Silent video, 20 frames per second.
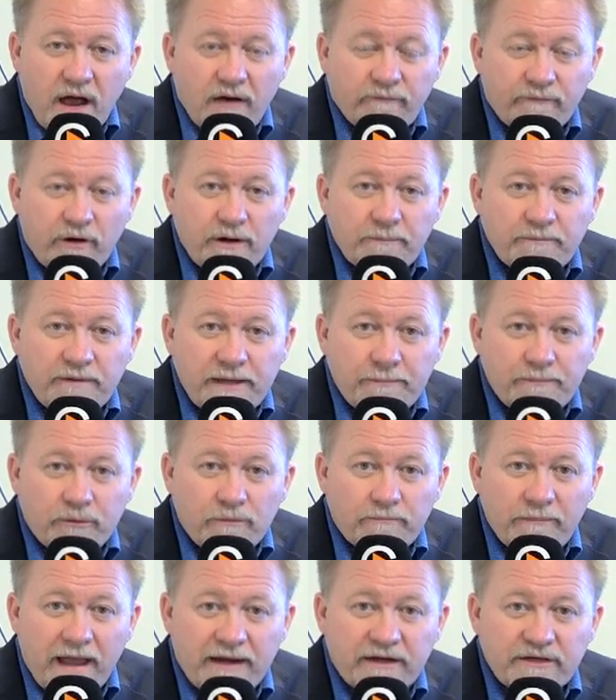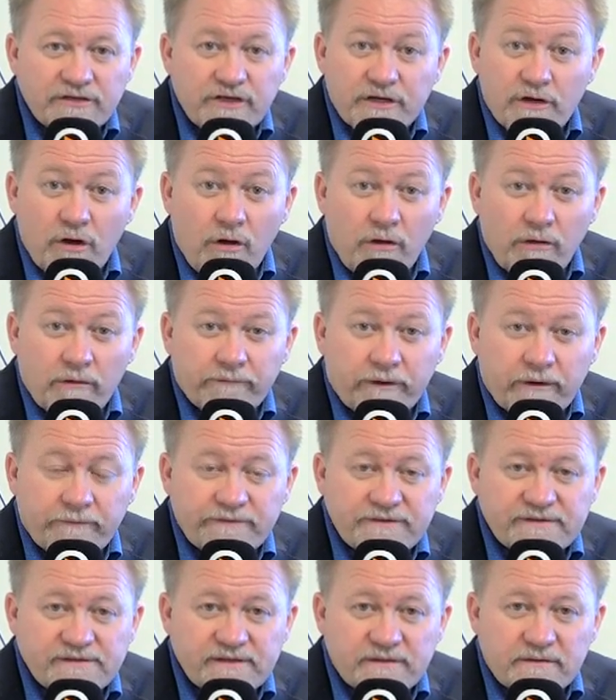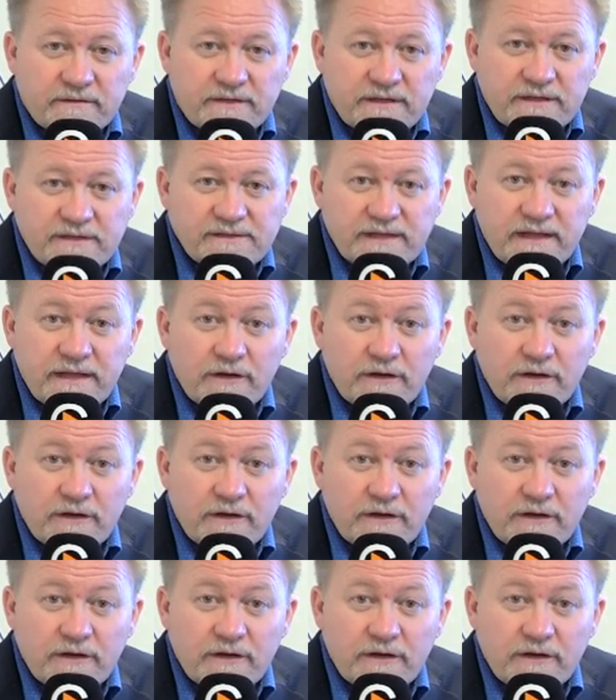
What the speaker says: of our people managing all of our facilities